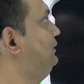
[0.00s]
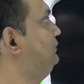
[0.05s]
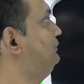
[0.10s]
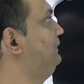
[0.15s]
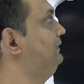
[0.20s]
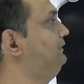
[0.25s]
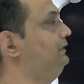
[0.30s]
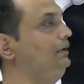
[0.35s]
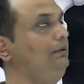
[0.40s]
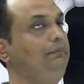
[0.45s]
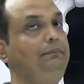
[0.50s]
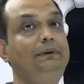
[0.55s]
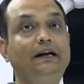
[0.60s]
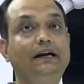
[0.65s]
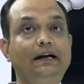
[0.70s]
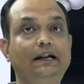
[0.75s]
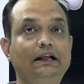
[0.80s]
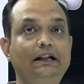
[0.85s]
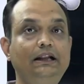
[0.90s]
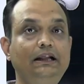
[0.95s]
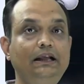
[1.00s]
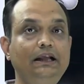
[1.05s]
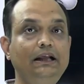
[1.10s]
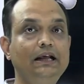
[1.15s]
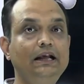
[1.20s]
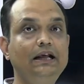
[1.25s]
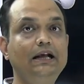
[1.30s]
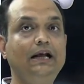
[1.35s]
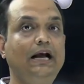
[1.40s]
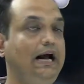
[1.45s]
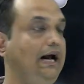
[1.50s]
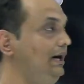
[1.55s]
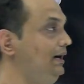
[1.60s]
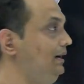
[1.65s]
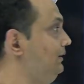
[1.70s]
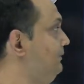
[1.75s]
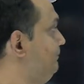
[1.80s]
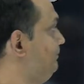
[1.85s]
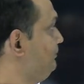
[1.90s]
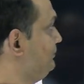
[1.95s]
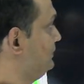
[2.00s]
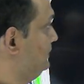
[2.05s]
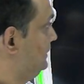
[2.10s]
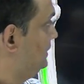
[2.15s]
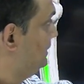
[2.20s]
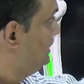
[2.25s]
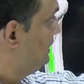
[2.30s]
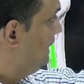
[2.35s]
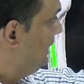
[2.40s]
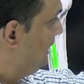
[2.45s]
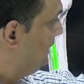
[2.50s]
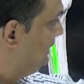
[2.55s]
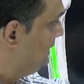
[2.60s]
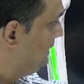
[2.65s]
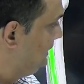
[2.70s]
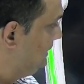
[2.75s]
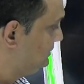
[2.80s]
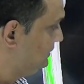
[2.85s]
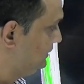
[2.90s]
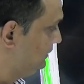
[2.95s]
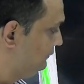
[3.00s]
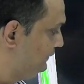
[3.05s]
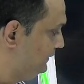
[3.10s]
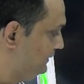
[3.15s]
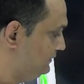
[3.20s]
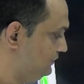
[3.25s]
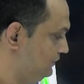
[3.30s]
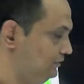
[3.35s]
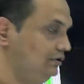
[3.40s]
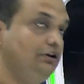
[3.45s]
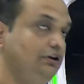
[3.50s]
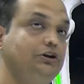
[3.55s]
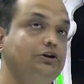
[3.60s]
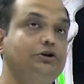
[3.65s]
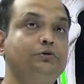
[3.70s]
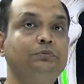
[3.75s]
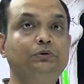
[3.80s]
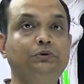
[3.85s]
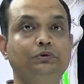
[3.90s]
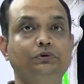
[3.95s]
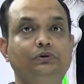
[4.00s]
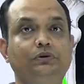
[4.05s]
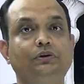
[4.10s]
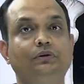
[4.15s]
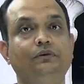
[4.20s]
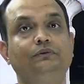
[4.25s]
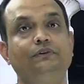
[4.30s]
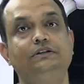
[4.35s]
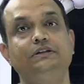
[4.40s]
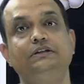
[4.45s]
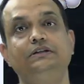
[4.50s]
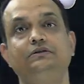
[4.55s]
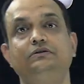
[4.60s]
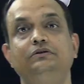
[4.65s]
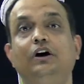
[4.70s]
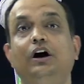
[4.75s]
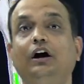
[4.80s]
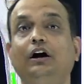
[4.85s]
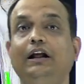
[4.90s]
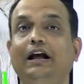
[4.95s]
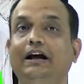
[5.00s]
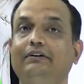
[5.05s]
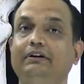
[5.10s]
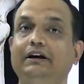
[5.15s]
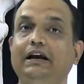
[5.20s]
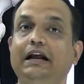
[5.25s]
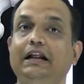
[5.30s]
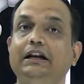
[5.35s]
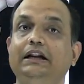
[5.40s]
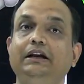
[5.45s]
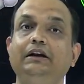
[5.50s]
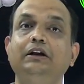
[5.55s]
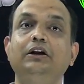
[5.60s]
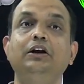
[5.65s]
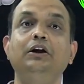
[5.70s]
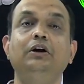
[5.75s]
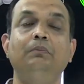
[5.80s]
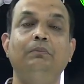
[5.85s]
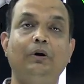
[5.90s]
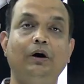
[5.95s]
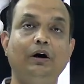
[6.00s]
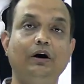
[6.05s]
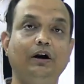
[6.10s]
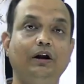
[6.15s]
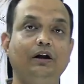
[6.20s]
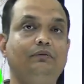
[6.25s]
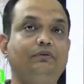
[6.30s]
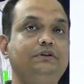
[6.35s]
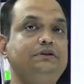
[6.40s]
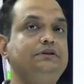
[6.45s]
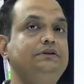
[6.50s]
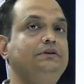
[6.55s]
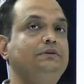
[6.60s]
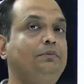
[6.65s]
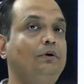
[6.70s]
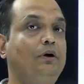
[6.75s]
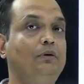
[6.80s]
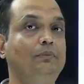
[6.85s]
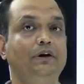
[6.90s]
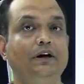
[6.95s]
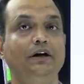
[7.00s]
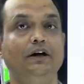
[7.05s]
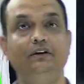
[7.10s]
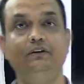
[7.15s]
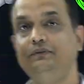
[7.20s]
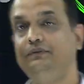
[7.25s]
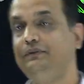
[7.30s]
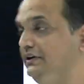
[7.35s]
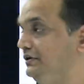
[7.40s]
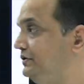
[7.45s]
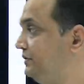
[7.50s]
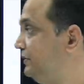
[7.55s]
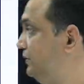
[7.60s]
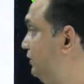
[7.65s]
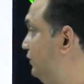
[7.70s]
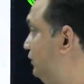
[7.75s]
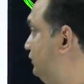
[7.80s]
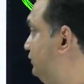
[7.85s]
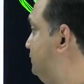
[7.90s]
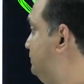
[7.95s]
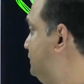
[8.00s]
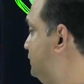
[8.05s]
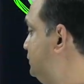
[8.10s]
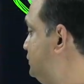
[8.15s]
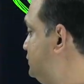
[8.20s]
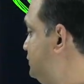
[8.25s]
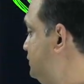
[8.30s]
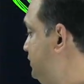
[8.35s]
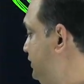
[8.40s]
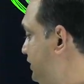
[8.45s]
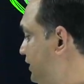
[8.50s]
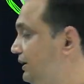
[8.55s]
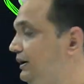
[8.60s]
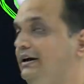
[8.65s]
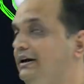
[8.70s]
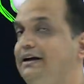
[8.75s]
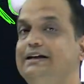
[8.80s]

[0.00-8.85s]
is facing medially and the anterior surface is smooth, which is not having any border, which is a prominent feature of posterior